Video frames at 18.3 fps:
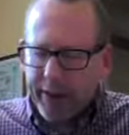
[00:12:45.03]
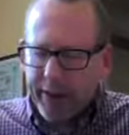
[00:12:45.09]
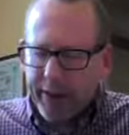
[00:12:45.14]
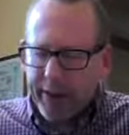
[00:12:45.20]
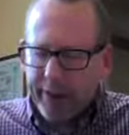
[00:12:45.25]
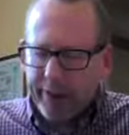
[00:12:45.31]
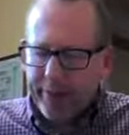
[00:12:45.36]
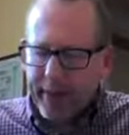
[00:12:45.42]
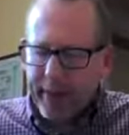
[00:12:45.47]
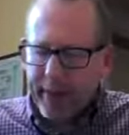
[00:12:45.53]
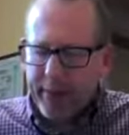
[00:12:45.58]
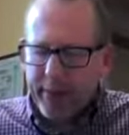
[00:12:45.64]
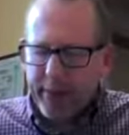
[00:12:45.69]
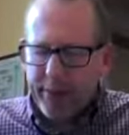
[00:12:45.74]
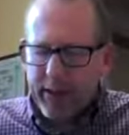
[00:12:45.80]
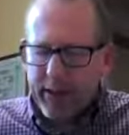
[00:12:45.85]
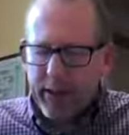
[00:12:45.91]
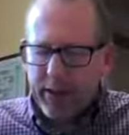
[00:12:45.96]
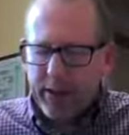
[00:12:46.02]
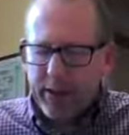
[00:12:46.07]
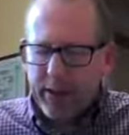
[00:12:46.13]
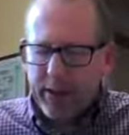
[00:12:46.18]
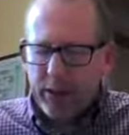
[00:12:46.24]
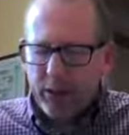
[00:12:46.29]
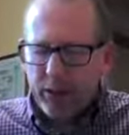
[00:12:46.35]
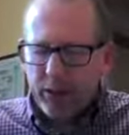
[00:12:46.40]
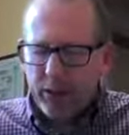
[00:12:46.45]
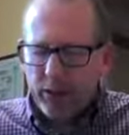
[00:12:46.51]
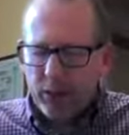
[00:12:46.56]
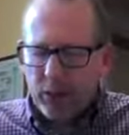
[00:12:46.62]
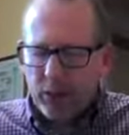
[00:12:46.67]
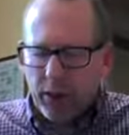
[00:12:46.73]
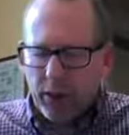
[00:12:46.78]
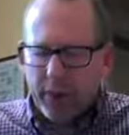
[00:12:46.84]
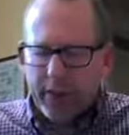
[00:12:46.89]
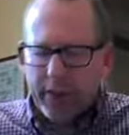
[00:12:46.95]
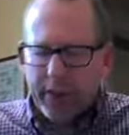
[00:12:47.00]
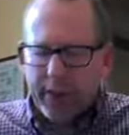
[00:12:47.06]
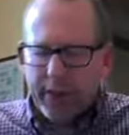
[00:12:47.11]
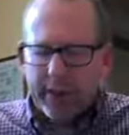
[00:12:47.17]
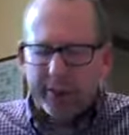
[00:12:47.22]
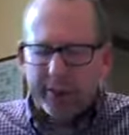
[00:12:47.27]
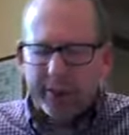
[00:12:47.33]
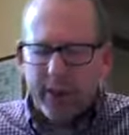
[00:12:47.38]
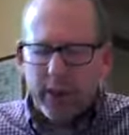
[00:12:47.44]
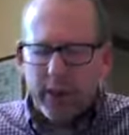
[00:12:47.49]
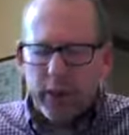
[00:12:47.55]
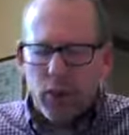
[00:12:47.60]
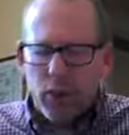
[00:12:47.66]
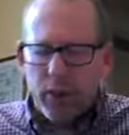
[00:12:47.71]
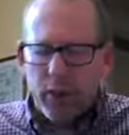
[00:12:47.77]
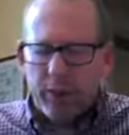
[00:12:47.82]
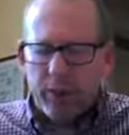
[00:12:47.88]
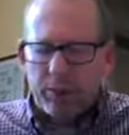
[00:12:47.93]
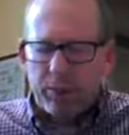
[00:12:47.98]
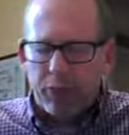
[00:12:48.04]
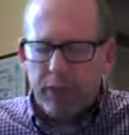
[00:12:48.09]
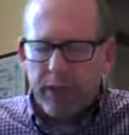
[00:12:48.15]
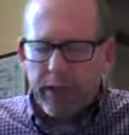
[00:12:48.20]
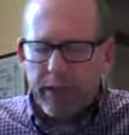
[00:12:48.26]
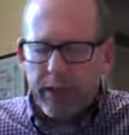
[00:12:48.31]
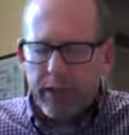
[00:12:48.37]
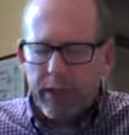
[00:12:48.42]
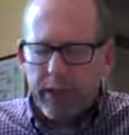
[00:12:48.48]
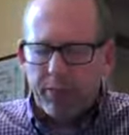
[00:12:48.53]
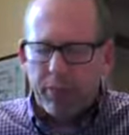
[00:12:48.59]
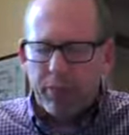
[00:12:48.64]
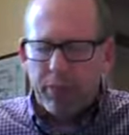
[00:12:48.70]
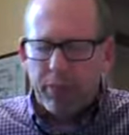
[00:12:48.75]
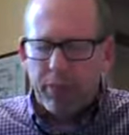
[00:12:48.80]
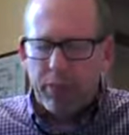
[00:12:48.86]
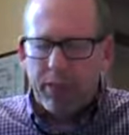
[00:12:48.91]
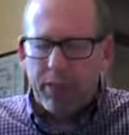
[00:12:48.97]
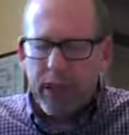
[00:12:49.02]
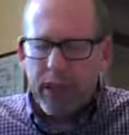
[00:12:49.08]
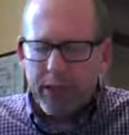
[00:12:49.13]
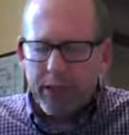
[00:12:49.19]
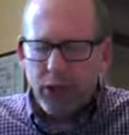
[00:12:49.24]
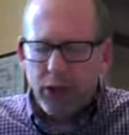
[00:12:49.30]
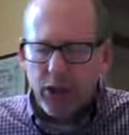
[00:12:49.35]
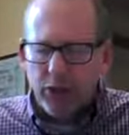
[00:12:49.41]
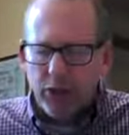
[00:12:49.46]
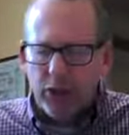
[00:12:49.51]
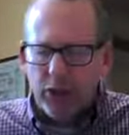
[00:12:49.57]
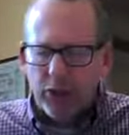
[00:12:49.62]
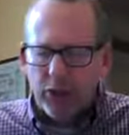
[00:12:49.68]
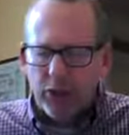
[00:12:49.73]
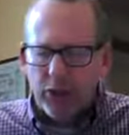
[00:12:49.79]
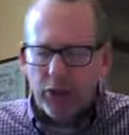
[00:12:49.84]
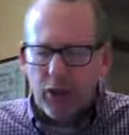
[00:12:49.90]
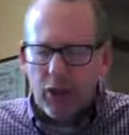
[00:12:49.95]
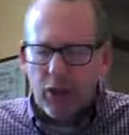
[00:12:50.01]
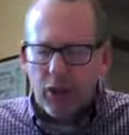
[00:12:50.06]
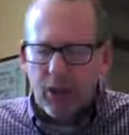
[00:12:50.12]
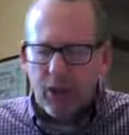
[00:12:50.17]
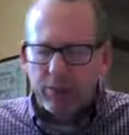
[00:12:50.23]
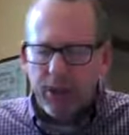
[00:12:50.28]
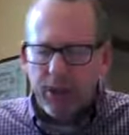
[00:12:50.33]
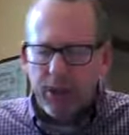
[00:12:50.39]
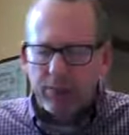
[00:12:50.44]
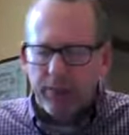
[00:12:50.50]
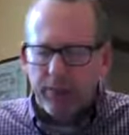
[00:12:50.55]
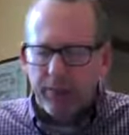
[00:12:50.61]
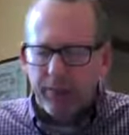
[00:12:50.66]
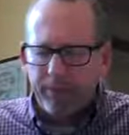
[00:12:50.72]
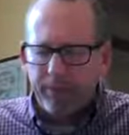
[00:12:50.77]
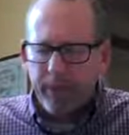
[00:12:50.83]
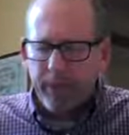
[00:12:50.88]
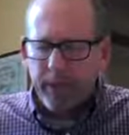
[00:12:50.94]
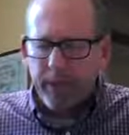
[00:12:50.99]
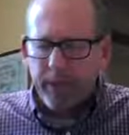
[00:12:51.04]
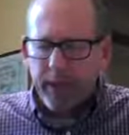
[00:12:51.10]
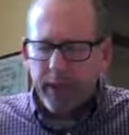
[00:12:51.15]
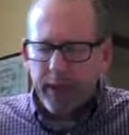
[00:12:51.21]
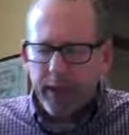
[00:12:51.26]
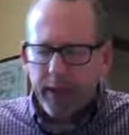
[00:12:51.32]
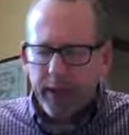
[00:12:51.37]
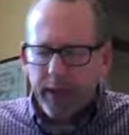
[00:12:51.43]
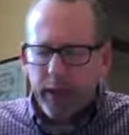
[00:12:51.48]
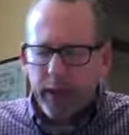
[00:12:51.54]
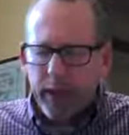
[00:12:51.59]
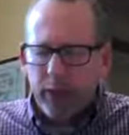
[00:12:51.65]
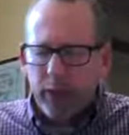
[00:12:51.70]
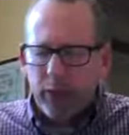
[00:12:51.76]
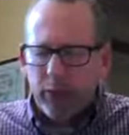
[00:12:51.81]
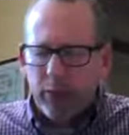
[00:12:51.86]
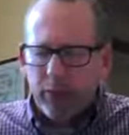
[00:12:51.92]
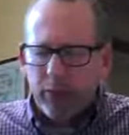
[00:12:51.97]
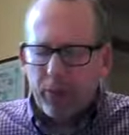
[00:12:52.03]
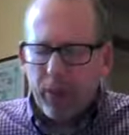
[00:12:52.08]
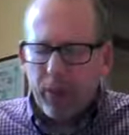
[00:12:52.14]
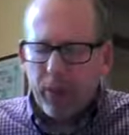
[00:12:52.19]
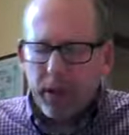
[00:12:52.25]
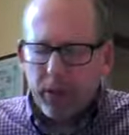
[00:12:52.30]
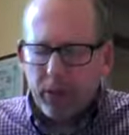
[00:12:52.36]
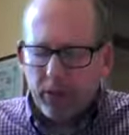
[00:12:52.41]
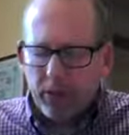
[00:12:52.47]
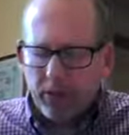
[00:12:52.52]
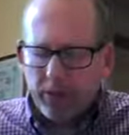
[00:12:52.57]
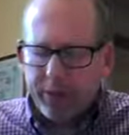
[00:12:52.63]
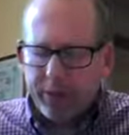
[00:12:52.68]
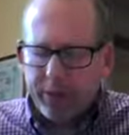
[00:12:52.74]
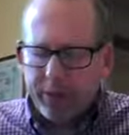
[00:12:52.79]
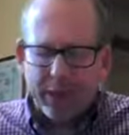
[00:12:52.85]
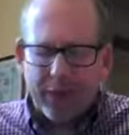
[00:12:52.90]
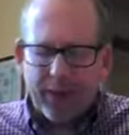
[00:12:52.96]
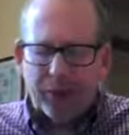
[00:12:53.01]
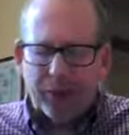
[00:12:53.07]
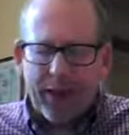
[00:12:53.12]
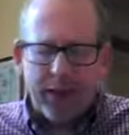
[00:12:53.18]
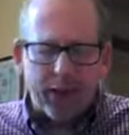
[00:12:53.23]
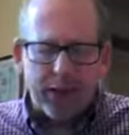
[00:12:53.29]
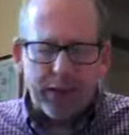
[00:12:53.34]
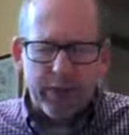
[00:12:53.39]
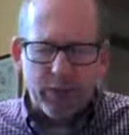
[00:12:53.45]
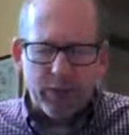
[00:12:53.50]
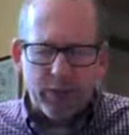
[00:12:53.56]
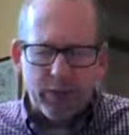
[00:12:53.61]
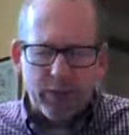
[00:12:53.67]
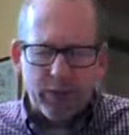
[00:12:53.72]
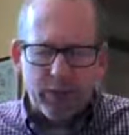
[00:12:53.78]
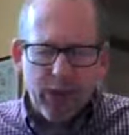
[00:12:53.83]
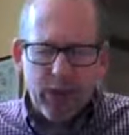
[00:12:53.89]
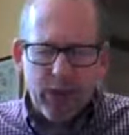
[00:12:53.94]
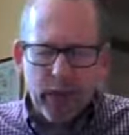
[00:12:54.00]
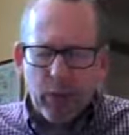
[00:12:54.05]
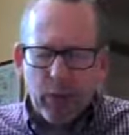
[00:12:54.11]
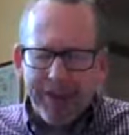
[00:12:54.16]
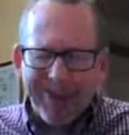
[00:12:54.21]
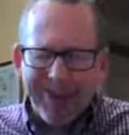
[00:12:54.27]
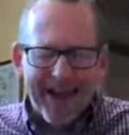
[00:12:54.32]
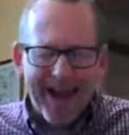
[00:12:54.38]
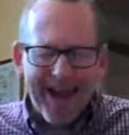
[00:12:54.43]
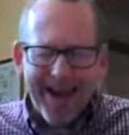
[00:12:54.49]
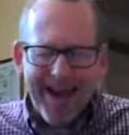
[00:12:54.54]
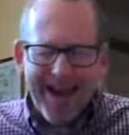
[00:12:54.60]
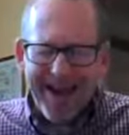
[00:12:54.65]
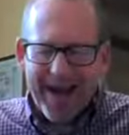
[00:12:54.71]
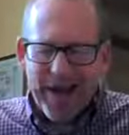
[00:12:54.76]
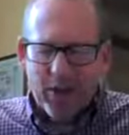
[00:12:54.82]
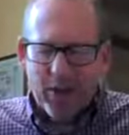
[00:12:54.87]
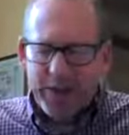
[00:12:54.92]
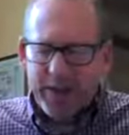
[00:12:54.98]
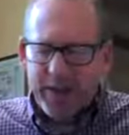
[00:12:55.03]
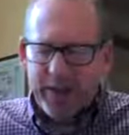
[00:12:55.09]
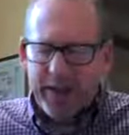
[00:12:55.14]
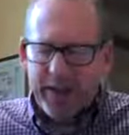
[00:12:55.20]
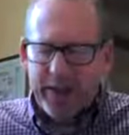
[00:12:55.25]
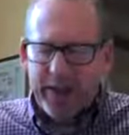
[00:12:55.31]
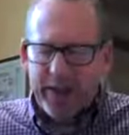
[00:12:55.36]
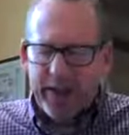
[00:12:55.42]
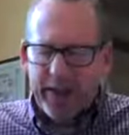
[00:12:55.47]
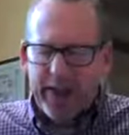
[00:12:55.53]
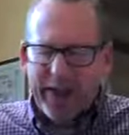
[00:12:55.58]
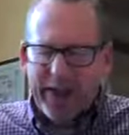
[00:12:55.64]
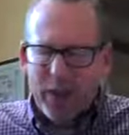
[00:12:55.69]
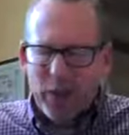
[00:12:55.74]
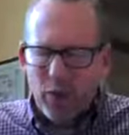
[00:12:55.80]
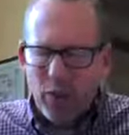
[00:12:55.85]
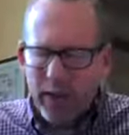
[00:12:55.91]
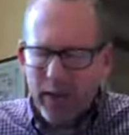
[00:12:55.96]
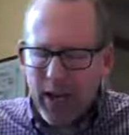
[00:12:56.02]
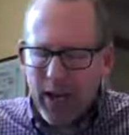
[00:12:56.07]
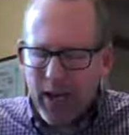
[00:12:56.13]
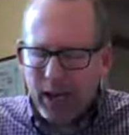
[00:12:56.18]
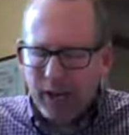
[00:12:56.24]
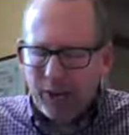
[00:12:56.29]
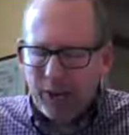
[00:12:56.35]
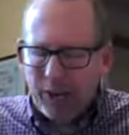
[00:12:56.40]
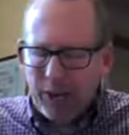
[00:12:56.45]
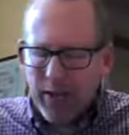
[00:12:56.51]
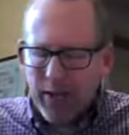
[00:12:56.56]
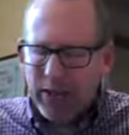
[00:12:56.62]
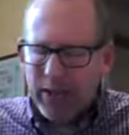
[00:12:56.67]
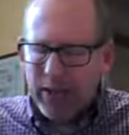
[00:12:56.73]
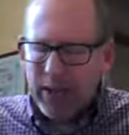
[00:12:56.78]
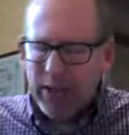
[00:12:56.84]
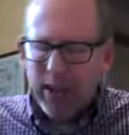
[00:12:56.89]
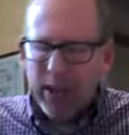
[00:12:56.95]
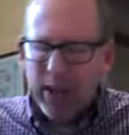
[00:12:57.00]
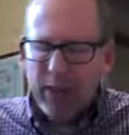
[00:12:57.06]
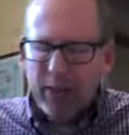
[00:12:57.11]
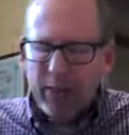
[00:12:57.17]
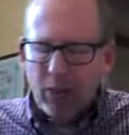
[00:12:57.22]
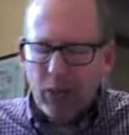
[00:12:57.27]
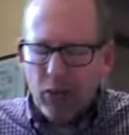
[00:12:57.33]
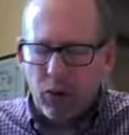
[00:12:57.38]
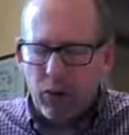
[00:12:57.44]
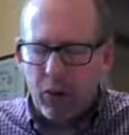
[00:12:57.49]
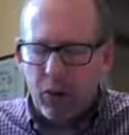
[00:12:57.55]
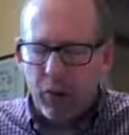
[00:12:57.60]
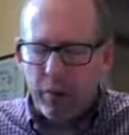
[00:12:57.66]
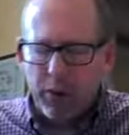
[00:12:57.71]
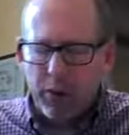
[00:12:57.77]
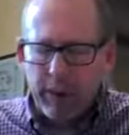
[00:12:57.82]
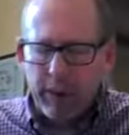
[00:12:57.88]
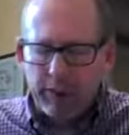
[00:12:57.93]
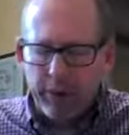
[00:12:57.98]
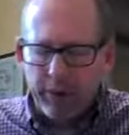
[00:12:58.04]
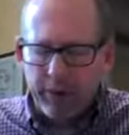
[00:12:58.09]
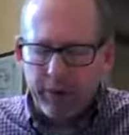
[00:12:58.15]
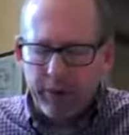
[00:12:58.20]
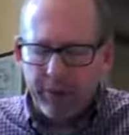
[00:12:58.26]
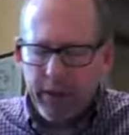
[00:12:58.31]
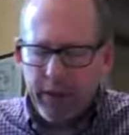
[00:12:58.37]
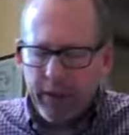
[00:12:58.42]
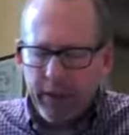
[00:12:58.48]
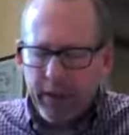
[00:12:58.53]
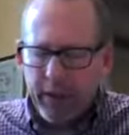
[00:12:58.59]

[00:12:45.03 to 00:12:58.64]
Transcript: uh, that, that, Lord, uh, you would bring protection over all people. Uh, we pray, Lord, that this virus would, would die out uh, and that it would not affect any more people.